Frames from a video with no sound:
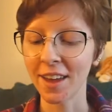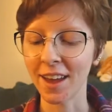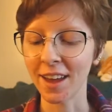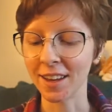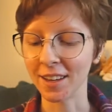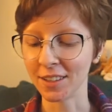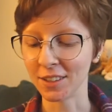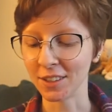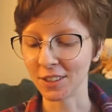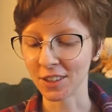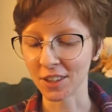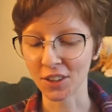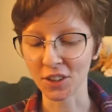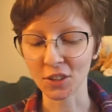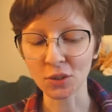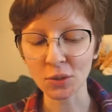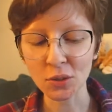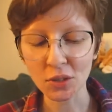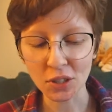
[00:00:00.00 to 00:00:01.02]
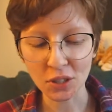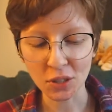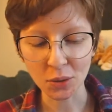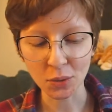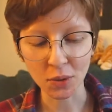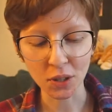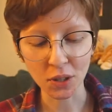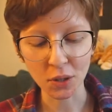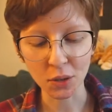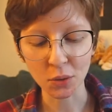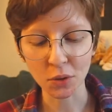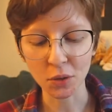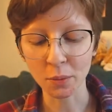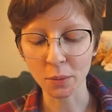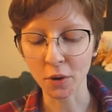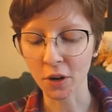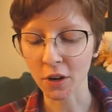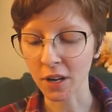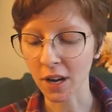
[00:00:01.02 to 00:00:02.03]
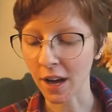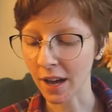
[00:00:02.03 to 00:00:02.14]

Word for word: And this was just a really cool book.